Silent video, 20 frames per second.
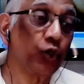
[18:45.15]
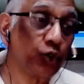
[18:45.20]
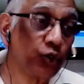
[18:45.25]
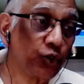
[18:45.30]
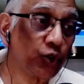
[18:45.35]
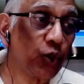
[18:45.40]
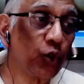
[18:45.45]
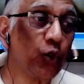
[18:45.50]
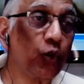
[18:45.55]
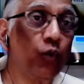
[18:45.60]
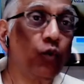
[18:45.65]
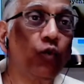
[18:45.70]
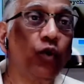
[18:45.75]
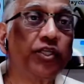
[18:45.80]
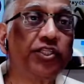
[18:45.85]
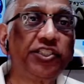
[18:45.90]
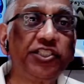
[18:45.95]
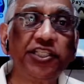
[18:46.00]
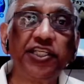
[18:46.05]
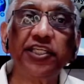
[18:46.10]
So,
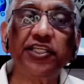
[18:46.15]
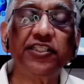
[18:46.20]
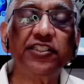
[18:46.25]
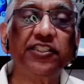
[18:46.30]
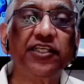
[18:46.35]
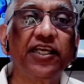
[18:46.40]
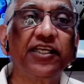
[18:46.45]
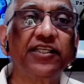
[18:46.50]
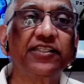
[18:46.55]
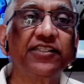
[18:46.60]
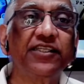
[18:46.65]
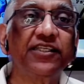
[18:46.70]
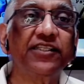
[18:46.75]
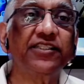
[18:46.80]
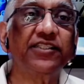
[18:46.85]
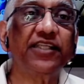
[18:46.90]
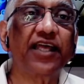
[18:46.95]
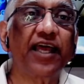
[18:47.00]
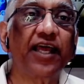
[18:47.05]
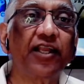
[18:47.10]
what Sheehan says
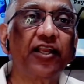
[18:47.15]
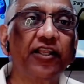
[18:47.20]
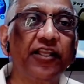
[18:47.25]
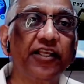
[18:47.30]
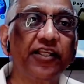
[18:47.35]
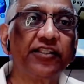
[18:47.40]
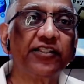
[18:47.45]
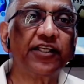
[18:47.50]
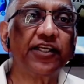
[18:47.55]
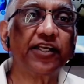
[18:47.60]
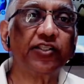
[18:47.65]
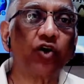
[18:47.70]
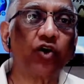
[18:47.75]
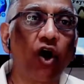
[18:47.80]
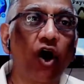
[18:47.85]
is that this is